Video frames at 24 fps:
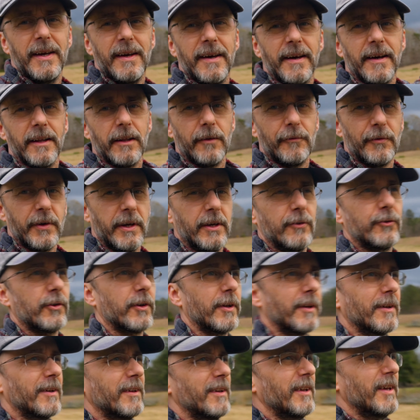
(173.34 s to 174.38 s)

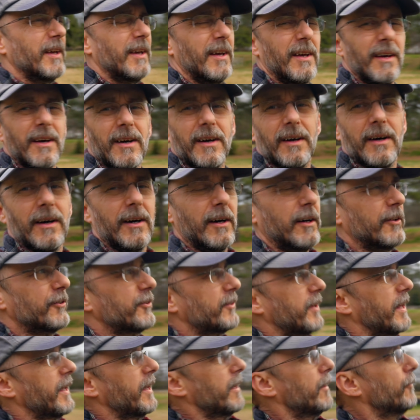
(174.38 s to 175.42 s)
elevation,
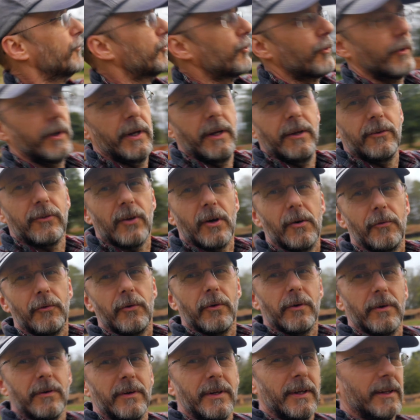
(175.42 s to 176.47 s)
stand of trees
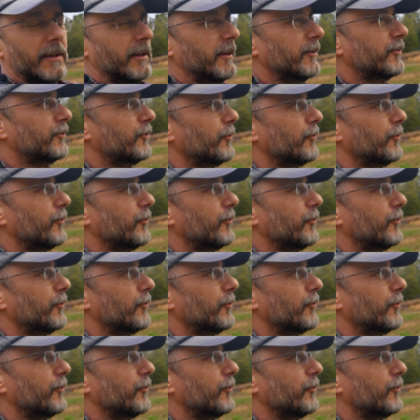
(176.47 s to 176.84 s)
over in this